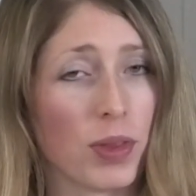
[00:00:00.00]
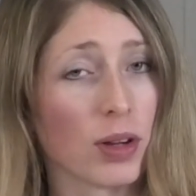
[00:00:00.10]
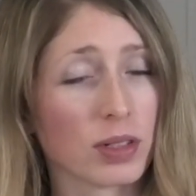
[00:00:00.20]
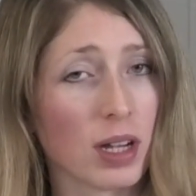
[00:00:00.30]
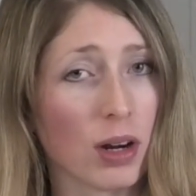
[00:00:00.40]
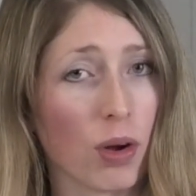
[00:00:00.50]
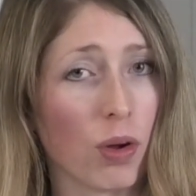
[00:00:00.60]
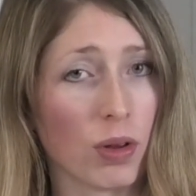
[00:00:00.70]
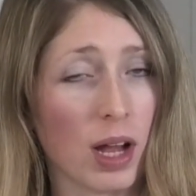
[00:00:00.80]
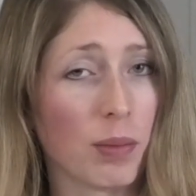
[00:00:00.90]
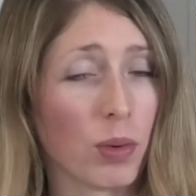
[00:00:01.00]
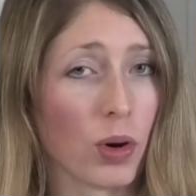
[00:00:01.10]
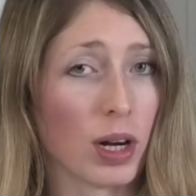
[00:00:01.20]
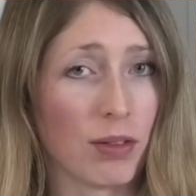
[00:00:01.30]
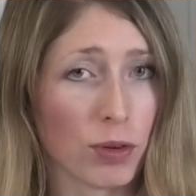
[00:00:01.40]
There's not a whole lot
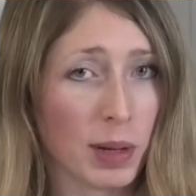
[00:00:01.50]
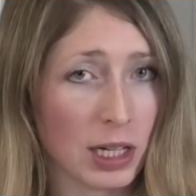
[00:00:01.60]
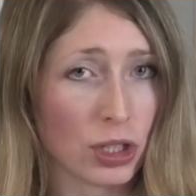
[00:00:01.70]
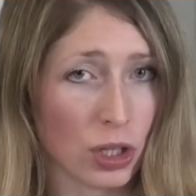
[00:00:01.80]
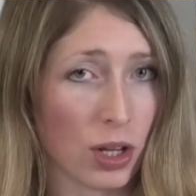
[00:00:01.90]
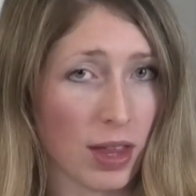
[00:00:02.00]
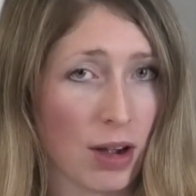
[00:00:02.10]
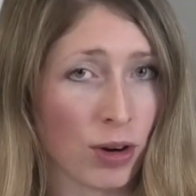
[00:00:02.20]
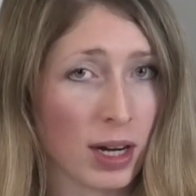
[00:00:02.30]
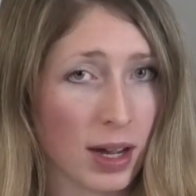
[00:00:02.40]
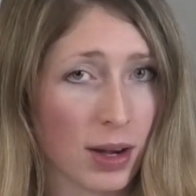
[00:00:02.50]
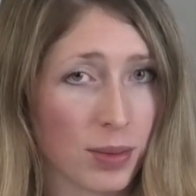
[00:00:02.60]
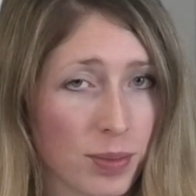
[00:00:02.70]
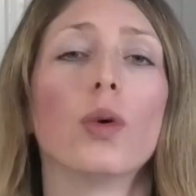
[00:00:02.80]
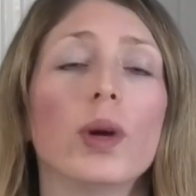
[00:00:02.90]
more information on that right now.